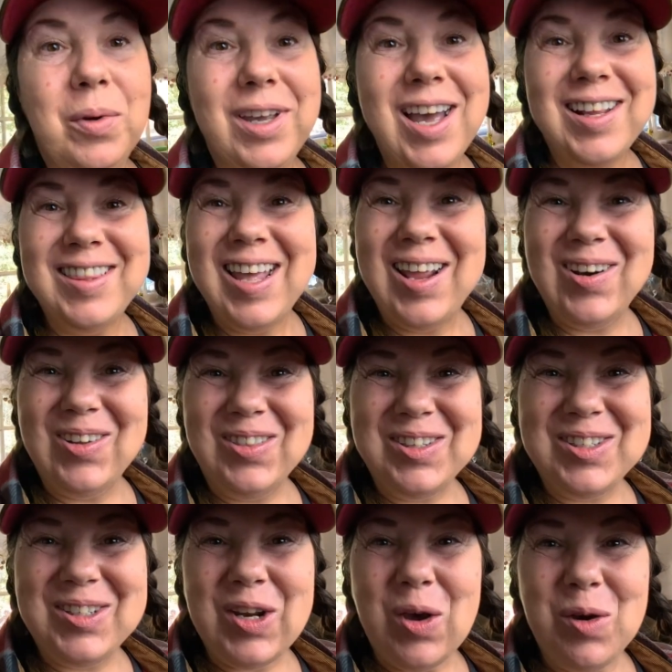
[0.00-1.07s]
Got that on
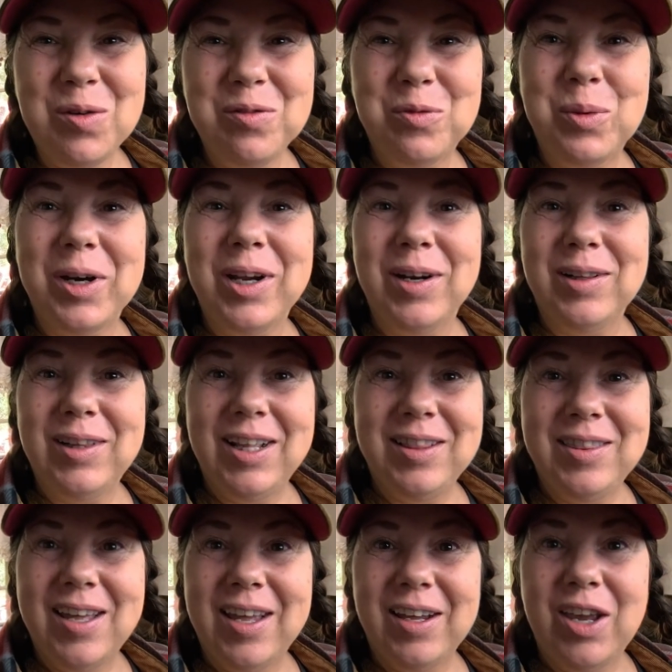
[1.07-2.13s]
the stove. We're going to
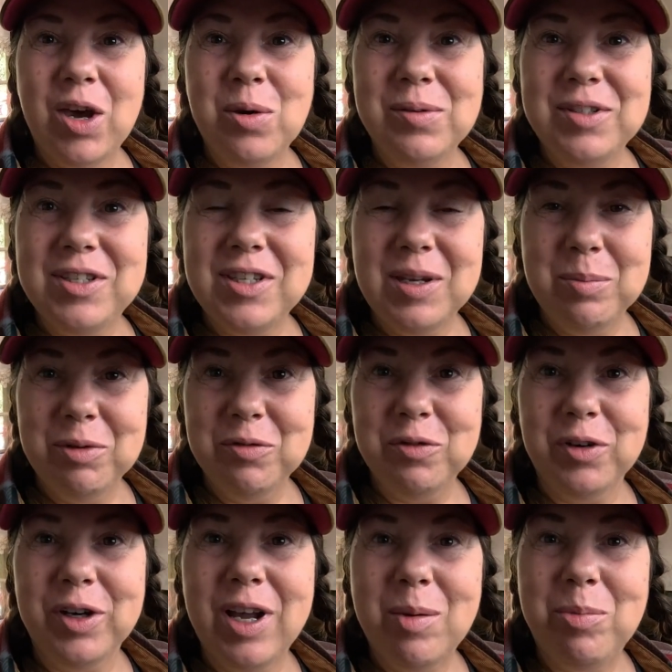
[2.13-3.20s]
let that go and simmer
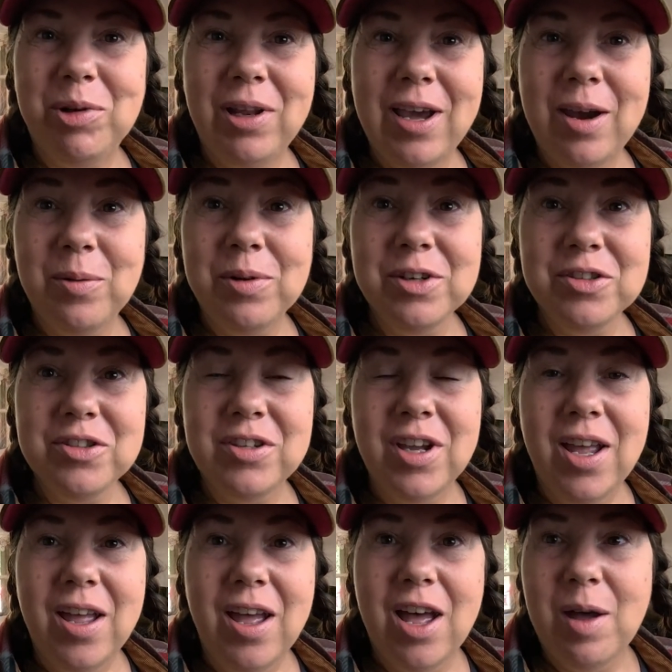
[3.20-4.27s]
for a couple hours.
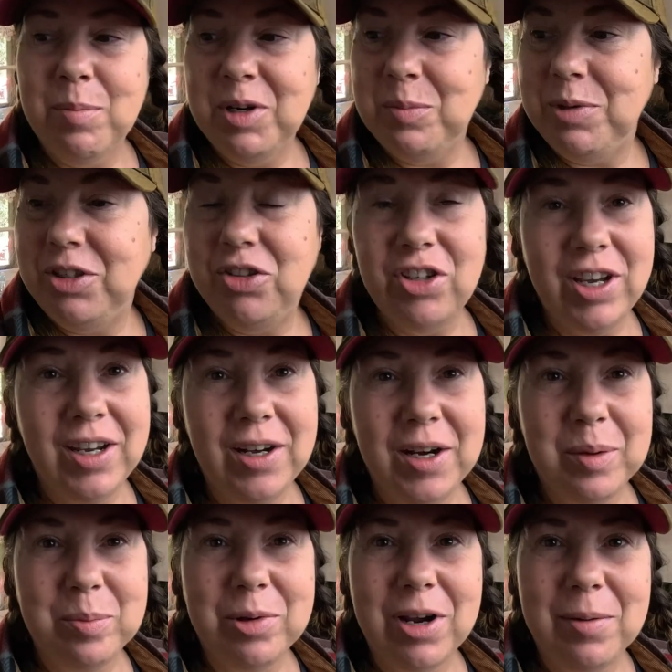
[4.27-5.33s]
I'm going to be checking
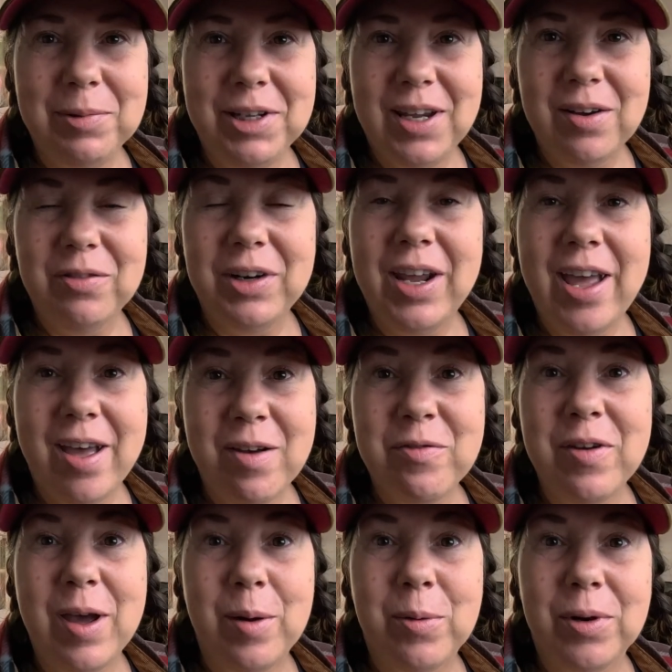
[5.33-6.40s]
it probably every
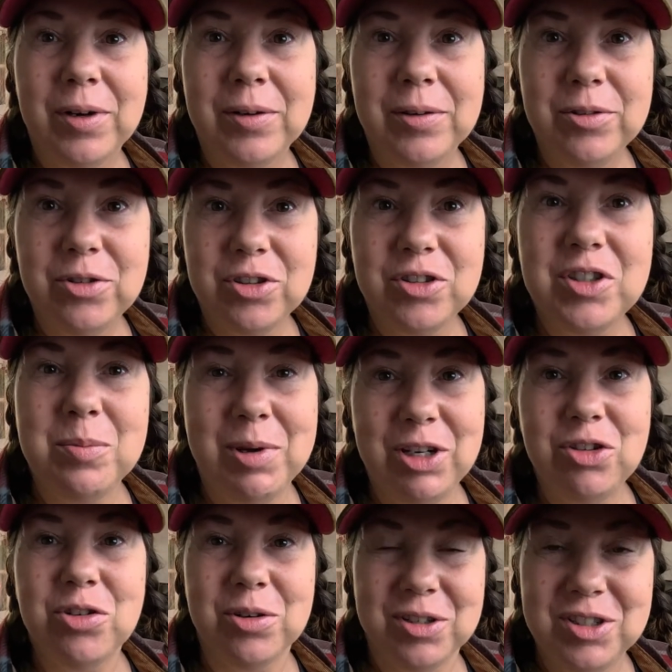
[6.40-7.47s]
half hour just to
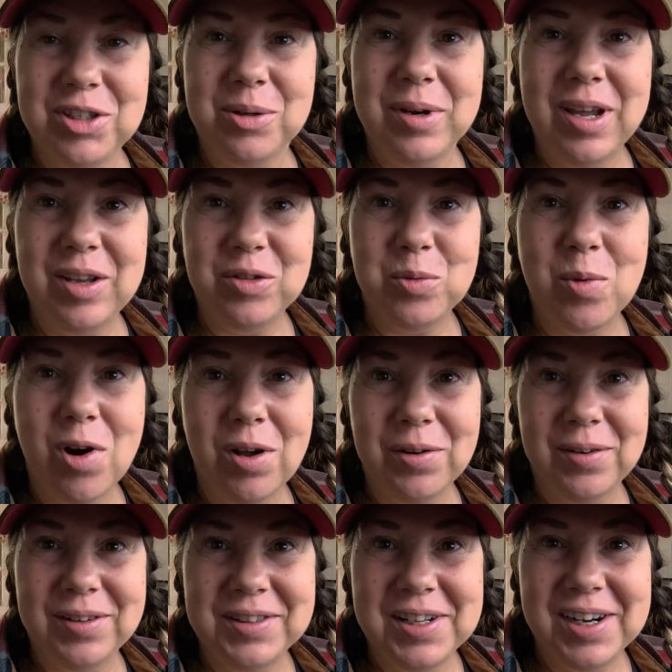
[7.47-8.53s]
make sure it still has
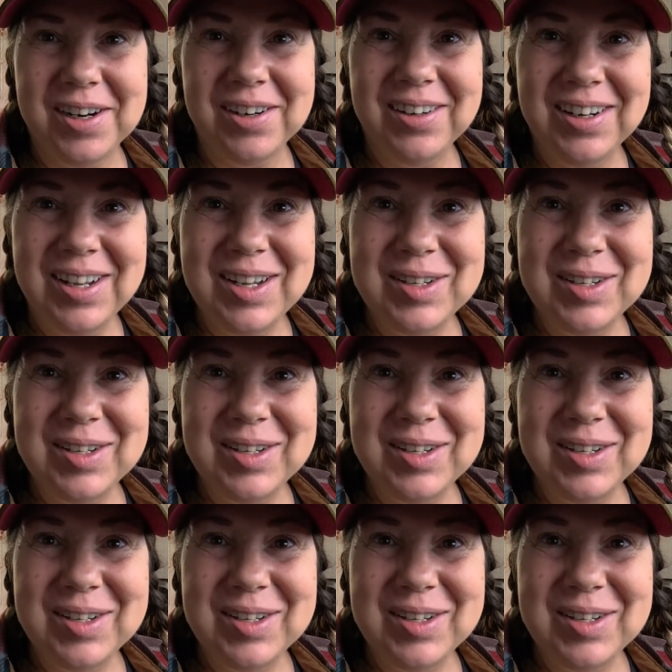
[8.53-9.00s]
water in there.